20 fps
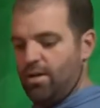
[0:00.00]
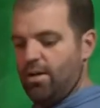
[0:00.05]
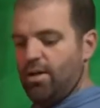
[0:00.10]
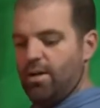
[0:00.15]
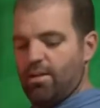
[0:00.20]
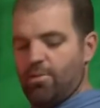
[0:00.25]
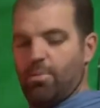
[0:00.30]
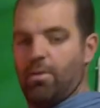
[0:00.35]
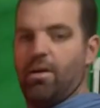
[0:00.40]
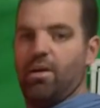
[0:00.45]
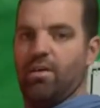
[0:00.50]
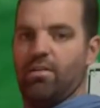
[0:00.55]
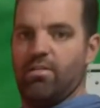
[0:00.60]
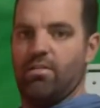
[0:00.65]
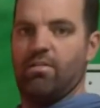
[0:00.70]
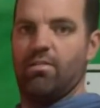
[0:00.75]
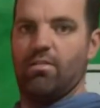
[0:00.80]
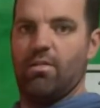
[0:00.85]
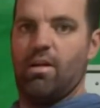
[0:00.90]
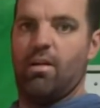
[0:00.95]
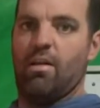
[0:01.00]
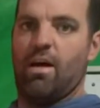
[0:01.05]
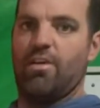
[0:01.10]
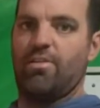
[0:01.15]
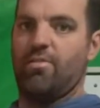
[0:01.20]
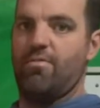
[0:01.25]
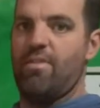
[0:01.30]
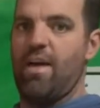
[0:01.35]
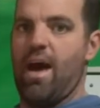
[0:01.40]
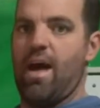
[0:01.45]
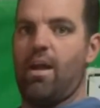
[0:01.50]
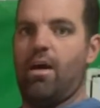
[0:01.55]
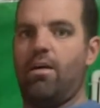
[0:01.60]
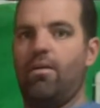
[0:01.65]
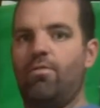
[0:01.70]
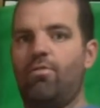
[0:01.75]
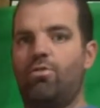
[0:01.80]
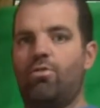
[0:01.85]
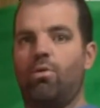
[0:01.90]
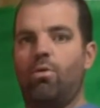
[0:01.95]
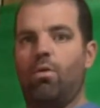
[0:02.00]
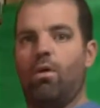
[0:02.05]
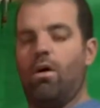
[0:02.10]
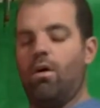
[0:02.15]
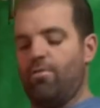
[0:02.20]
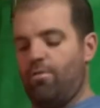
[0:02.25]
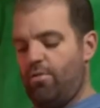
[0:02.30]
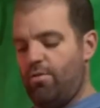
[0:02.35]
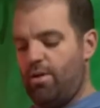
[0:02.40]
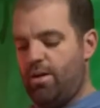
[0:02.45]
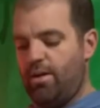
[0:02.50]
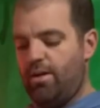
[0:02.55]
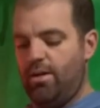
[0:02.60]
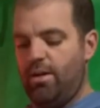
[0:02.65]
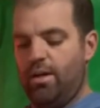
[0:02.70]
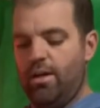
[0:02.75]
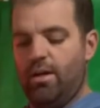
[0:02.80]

It's because a loss of data, too long of a run.